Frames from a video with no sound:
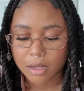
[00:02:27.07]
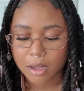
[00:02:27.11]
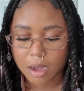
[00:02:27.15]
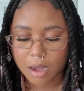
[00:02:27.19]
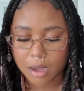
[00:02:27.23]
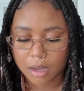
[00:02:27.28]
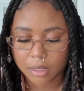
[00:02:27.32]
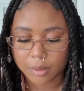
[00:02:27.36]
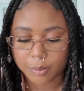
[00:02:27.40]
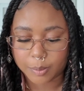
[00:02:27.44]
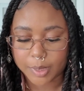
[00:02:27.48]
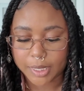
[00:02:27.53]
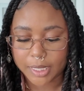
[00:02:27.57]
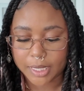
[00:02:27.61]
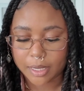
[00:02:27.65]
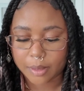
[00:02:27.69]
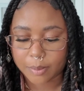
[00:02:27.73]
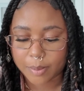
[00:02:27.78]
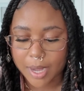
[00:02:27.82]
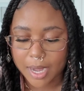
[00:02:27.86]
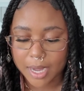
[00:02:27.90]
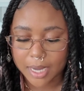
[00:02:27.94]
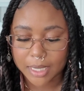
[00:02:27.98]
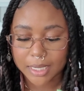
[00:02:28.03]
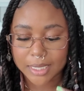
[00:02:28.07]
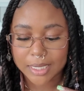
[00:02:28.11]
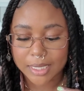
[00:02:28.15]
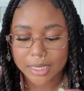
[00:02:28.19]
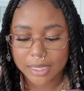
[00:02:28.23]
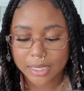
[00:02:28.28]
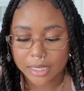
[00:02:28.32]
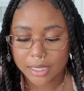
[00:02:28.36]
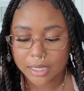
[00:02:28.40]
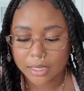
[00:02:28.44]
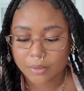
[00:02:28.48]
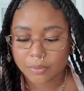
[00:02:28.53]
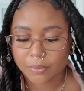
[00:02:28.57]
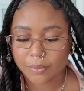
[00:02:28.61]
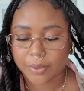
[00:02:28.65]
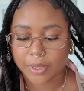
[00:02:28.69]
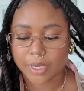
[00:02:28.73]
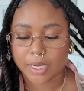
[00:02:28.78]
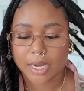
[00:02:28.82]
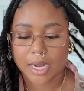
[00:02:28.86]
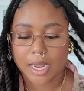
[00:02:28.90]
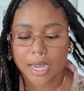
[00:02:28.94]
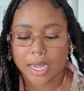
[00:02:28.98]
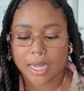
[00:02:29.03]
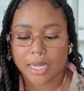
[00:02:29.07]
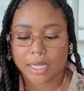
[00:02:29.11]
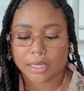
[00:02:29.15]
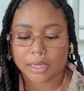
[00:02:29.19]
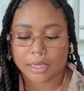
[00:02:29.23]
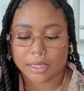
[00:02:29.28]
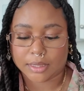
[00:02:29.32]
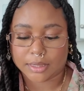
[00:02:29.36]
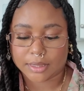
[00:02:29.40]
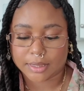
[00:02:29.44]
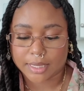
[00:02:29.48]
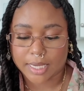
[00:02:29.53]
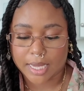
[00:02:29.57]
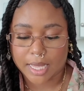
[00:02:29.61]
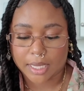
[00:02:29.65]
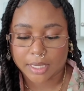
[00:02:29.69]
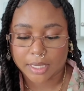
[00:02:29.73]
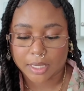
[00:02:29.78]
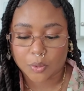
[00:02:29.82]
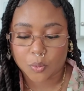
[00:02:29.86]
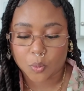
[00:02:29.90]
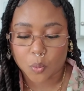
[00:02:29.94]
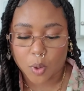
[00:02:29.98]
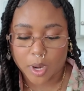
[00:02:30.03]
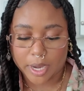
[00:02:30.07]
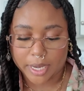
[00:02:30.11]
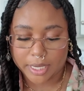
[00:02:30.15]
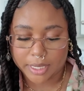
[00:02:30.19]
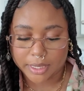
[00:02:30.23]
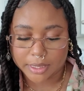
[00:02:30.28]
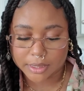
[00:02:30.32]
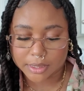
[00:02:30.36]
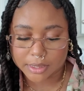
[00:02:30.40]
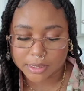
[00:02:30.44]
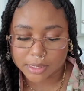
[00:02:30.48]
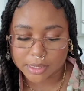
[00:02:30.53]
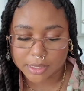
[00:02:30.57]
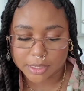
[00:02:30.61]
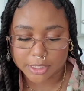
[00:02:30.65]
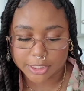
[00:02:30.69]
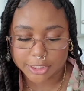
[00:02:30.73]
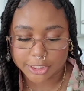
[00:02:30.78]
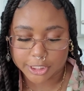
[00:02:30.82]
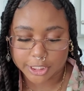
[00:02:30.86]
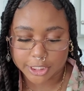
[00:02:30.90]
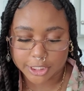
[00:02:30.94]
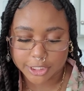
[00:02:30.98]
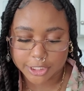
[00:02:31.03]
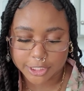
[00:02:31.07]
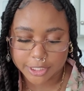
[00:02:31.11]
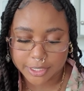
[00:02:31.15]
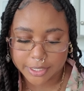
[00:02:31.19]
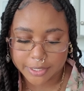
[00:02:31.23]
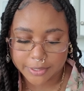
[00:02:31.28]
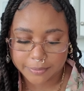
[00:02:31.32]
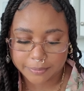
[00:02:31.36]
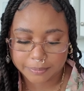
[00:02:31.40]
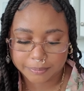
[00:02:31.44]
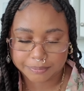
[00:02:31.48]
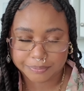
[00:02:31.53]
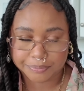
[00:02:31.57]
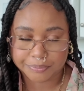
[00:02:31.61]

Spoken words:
On medium-high heat, we're gonna add the scallion whites, the ginger,